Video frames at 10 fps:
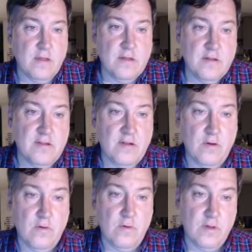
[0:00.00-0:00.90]

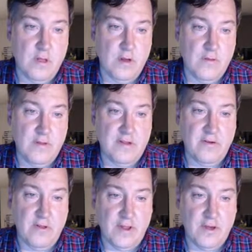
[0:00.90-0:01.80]
So, you know, these
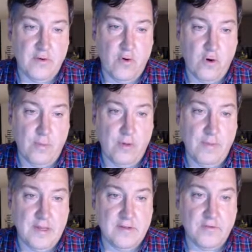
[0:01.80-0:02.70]
are like your normal
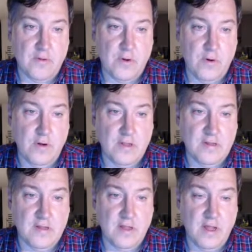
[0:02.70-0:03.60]
mainstream
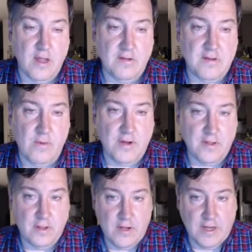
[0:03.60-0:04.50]
coins. I also wanted
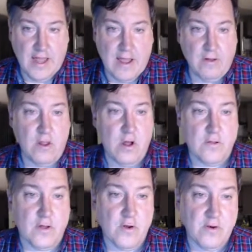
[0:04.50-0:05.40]
to look at how long
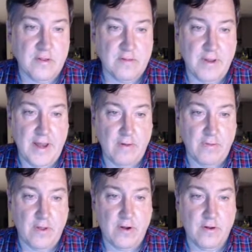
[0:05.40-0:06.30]
the coin's been out
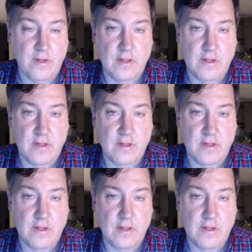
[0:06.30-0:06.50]
there.